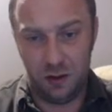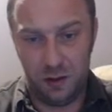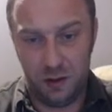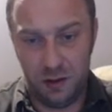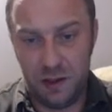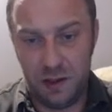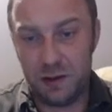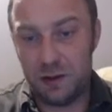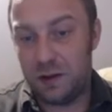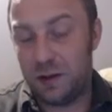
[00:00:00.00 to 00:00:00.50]

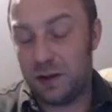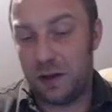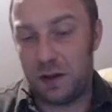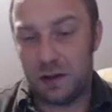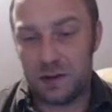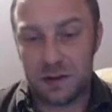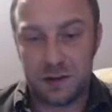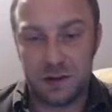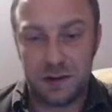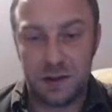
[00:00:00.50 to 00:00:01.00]
and
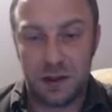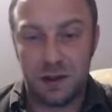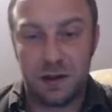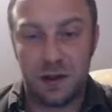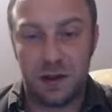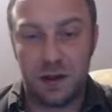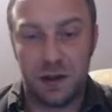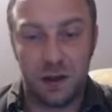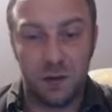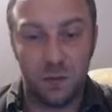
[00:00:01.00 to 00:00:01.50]
as I said
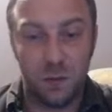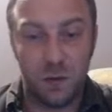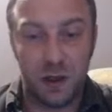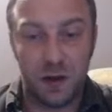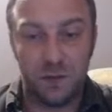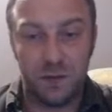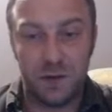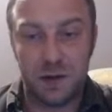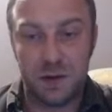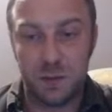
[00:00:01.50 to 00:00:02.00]
again we
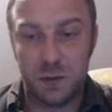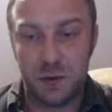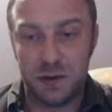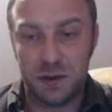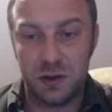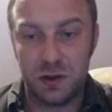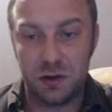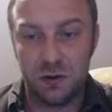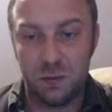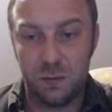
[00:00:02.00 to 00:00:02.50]
have this
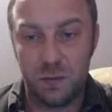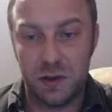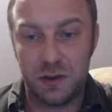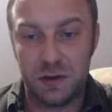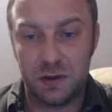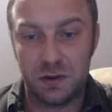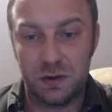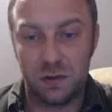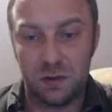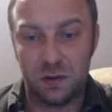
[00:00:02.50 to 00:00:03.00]
positional pin
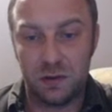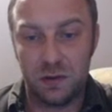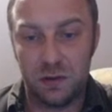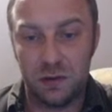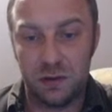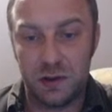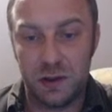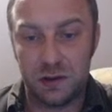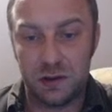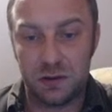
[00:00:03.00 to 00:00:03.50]
so
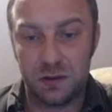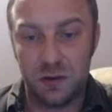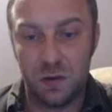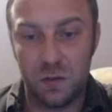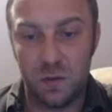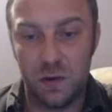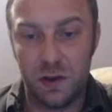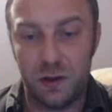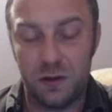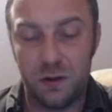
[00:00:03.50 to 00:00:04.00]
there's no
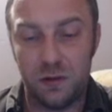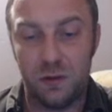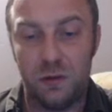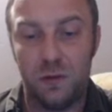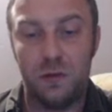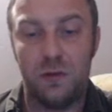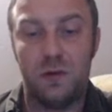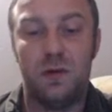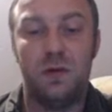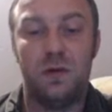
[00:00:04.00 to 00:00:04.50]
way
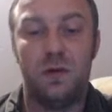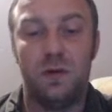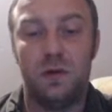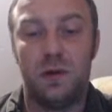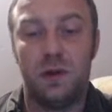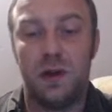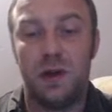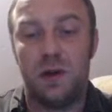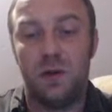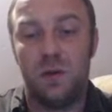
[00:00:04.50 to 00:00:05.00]
to
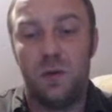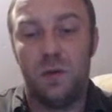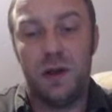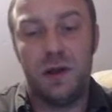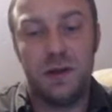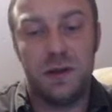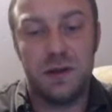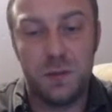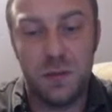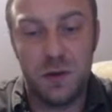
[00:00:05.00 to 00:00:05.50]
to kick
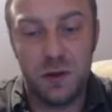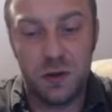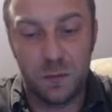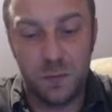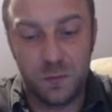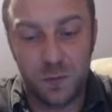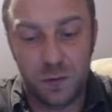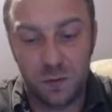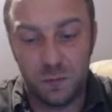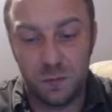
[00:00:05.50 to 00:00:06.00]
away this
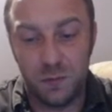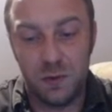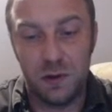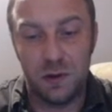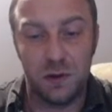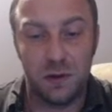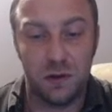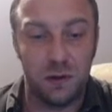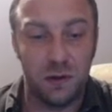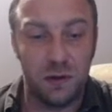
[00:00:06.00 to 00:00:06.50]
bishop from
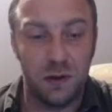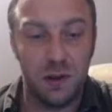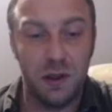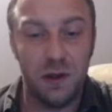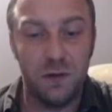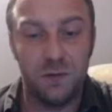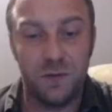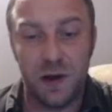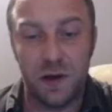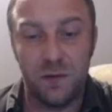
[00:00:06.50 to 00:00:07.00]
uh,
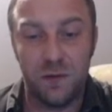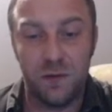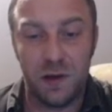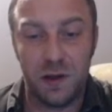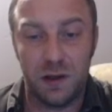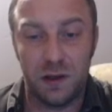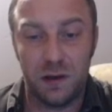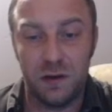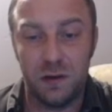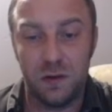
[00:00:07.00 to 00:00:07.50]
e5
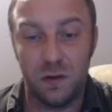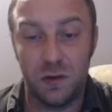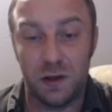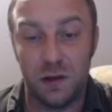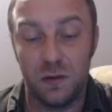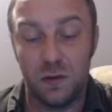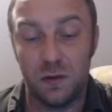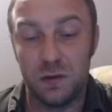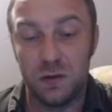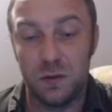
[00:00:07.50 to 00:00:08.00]
and you
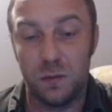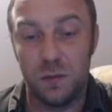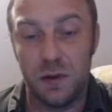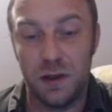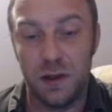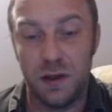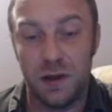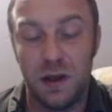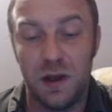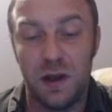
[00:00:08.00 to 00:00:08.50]
can also
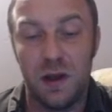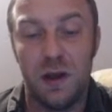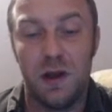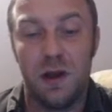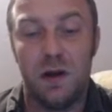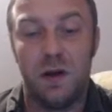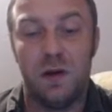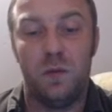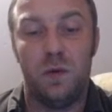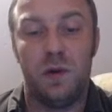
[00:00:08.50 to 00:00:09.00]
play
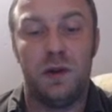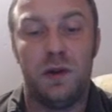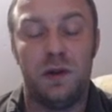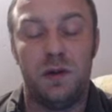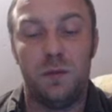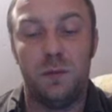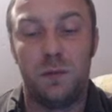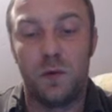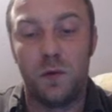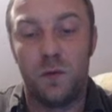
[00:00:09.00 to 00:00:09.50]

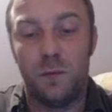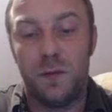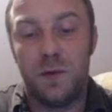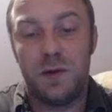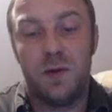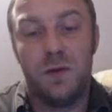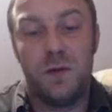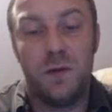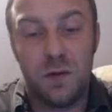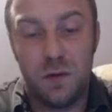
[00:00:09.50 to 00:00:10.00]
with
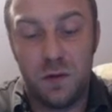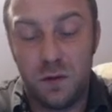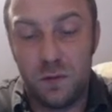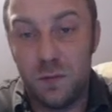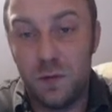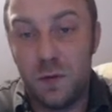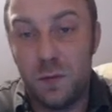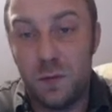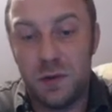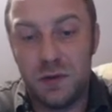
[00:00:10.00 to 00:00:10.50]
improvement of,
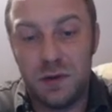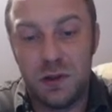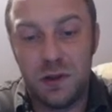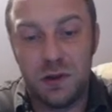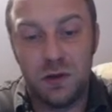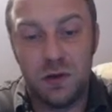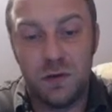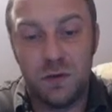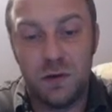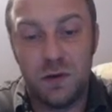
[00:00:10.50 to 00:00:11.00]
of the
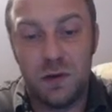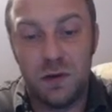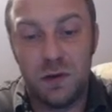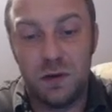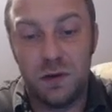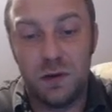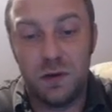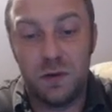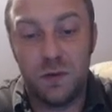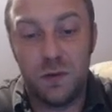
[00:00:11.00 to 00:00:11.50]
position of the
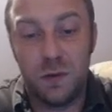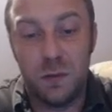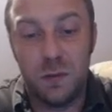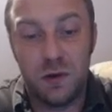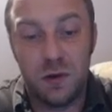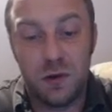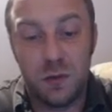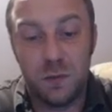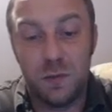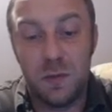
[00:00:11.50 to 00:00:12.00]
of the
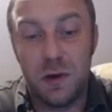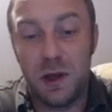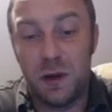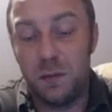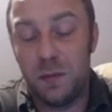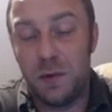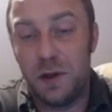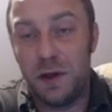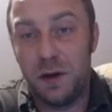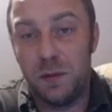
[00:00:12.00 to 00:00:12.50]
bishop by
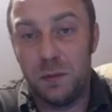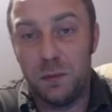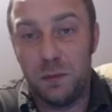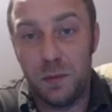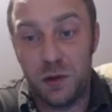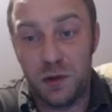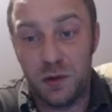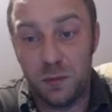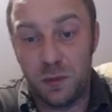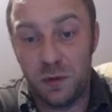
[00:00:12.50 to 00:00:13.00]
playing
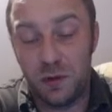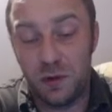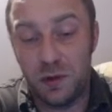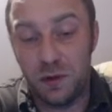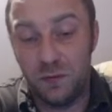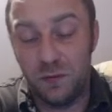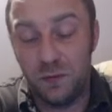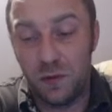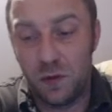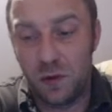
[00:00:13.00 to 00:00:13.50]
bishop on
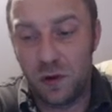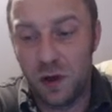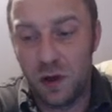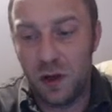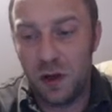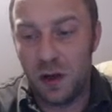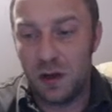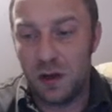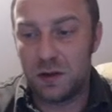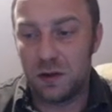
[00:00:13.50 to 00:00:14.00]
d4
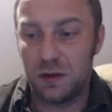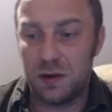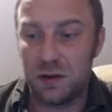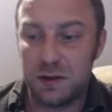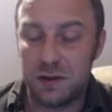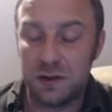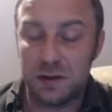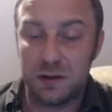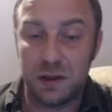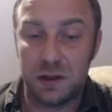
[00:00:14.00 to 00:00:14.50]
so
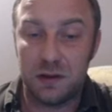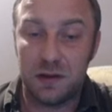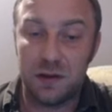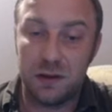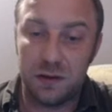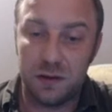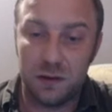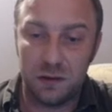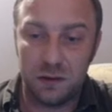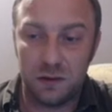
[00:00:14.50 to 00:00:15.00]
this is not
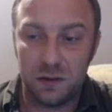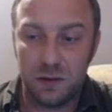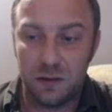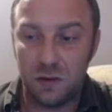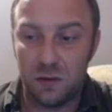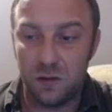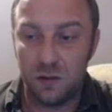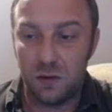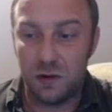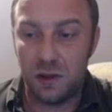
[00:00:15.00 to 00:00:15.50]
uh,
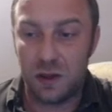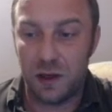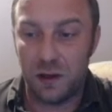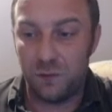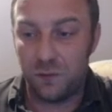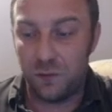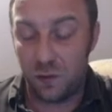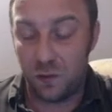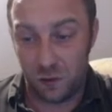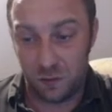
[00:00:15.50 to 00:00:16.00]
a good line
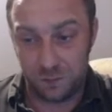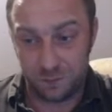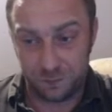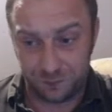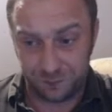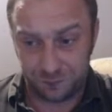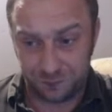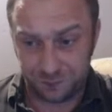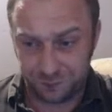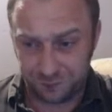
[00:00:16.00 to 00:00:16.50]
for
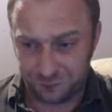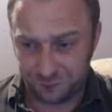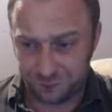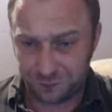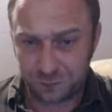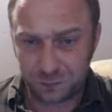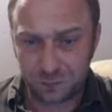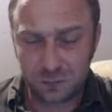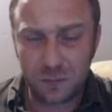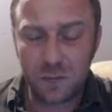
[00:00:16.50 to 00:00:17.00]

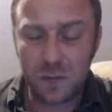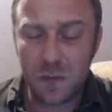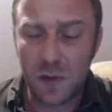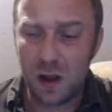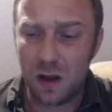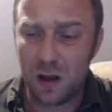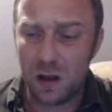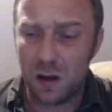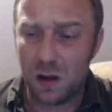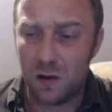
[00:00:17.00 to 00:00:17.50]

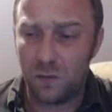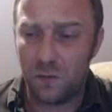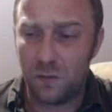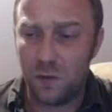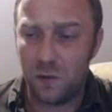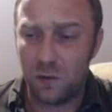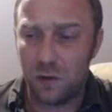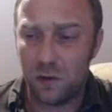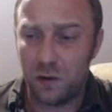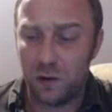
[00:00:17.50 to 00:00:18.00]
uh,
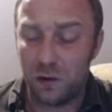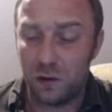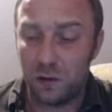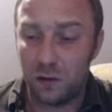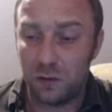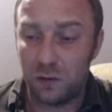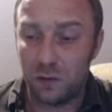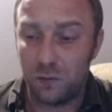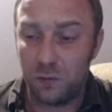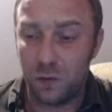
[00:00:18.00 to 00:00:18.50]
for
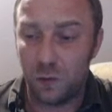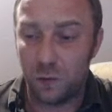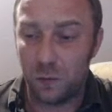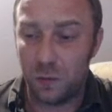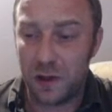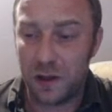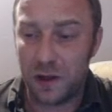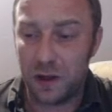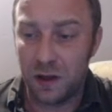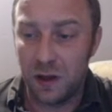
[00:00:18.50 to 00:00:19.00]
uh, for
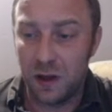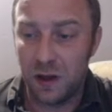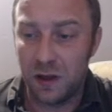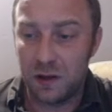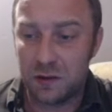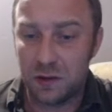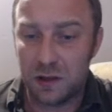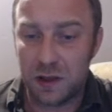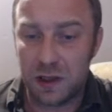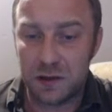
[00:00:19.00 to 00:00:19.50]
black
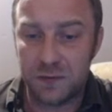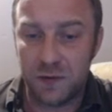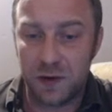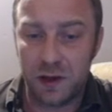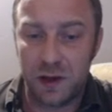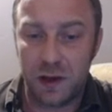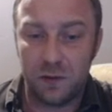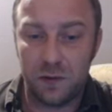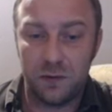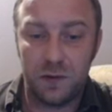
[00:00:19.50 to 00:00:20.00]
so that's
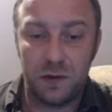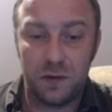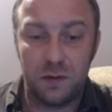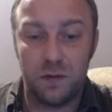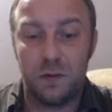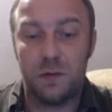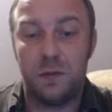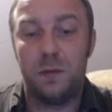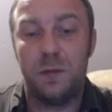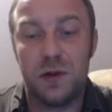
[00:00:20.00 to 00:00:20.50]
why
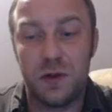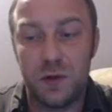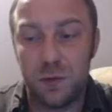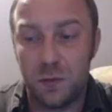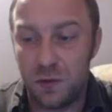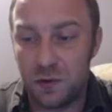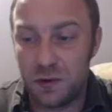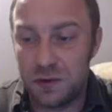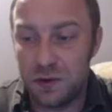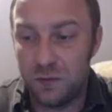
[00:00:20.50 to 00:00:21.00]
after bishop
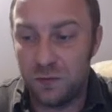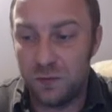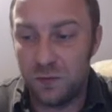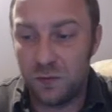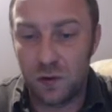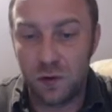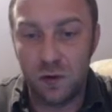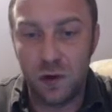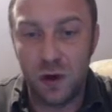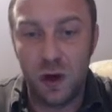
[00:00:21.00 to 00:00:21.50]
on
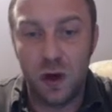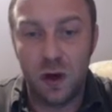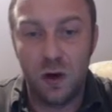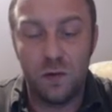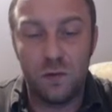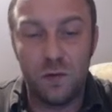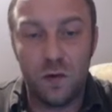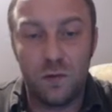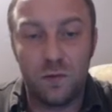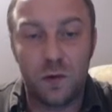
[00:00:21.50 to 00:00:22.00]
c4
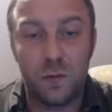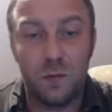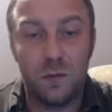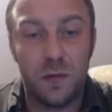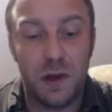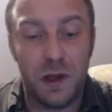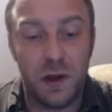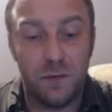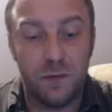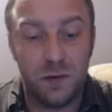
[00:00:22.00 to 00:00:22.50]
rook from
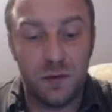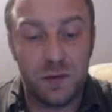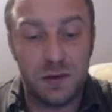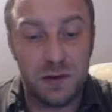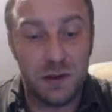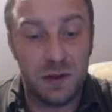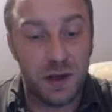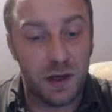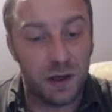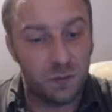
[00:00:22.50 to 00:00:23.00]
f to
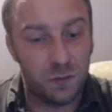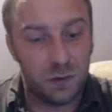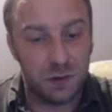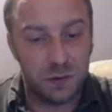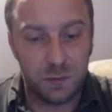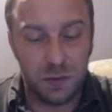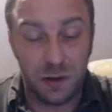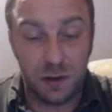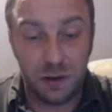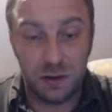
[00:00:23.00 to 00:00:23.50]
c8
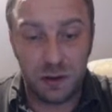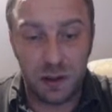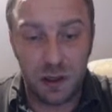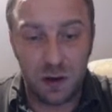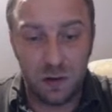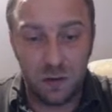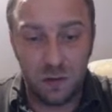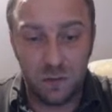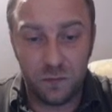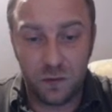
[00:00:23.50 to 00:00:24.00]
was played
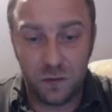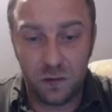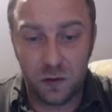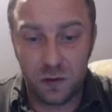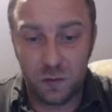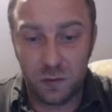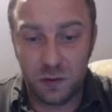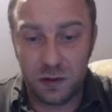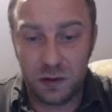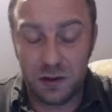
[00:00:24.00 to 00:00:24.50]
now of
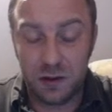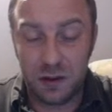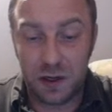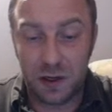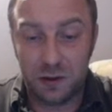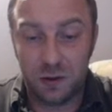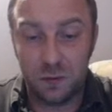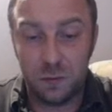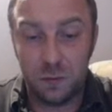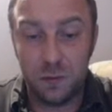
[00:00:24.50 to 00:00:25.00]
course with an
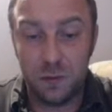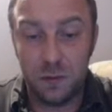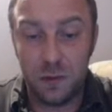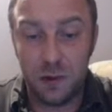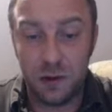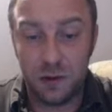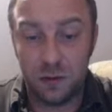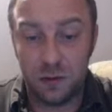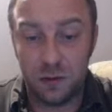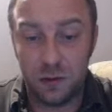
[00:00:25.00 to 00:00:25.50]
attack to,
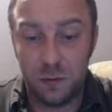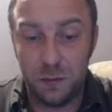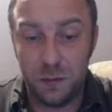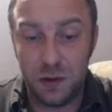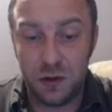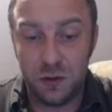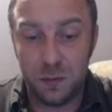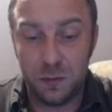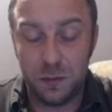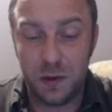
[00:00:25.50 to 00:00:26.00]
on the
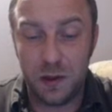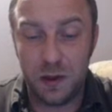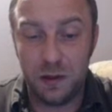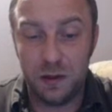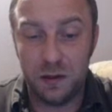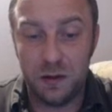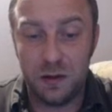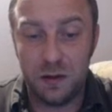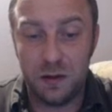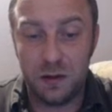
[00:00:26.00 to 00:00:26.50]
bishop
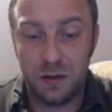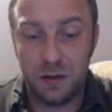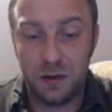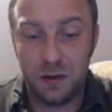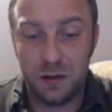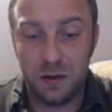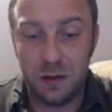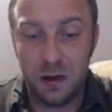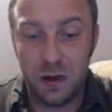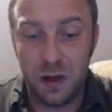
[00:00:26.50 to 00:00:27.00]
and
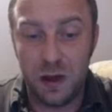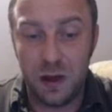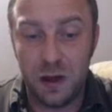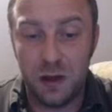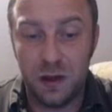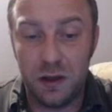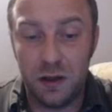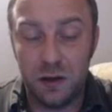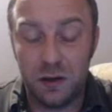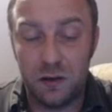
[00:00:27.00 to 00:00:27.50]
uh,
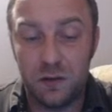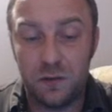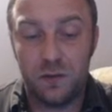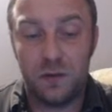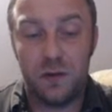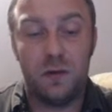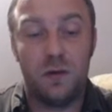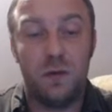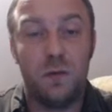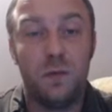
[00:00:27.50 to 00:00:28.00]
here
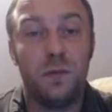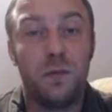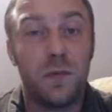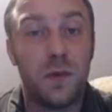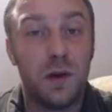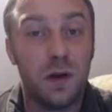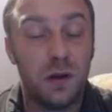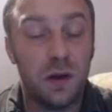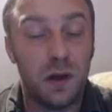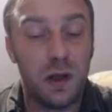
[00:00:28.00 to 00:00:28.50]
um,
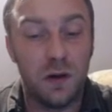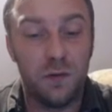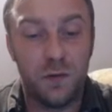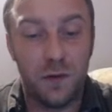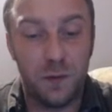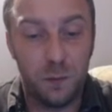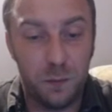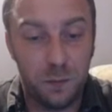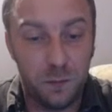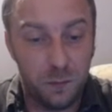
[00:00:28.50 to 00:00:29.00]

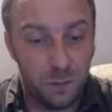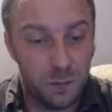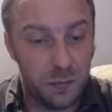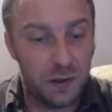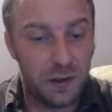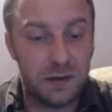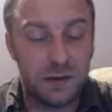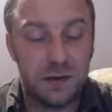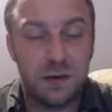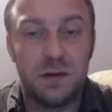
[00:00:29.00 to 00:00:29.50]
gelfand
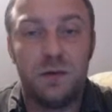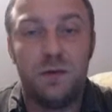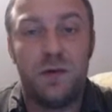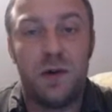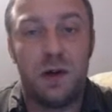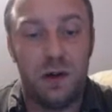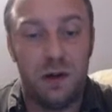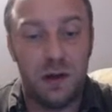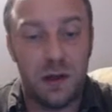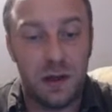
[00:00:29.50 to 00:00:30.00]
plays
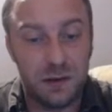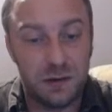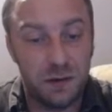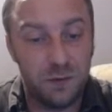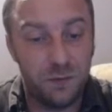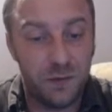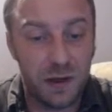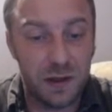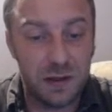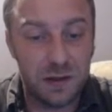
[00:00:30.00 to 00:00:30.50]
very nice
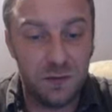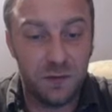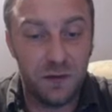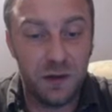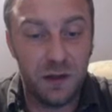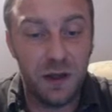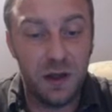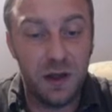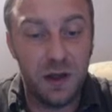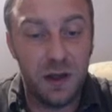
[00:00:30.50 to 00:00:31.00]

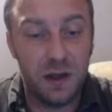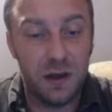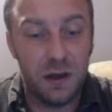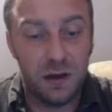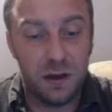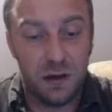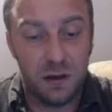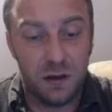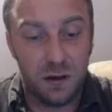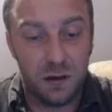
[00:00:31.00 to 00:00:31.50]
defensively
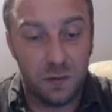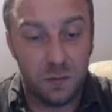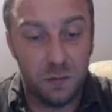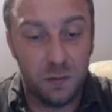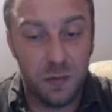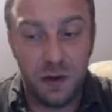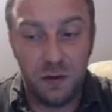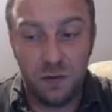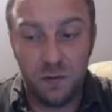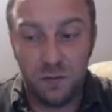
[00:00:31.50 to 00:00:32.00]
uh,
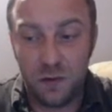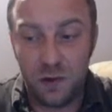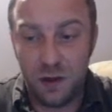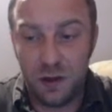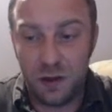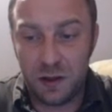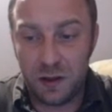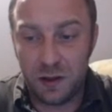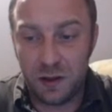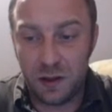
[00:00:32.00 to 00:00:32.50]

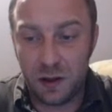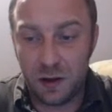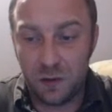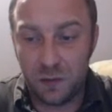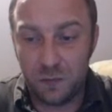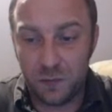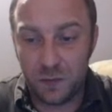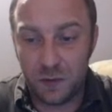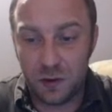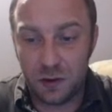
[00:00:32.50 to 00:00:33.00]
b3 and
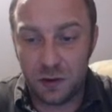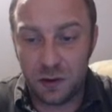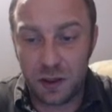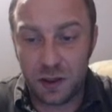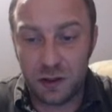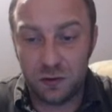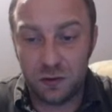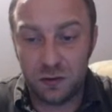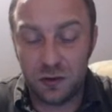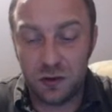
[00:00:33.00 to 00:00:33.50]
now
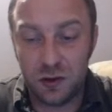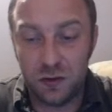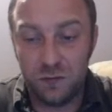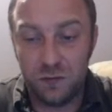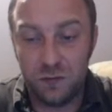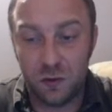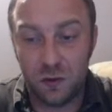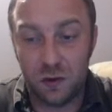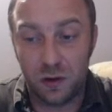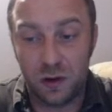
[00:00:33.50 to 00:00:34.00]
knight on g4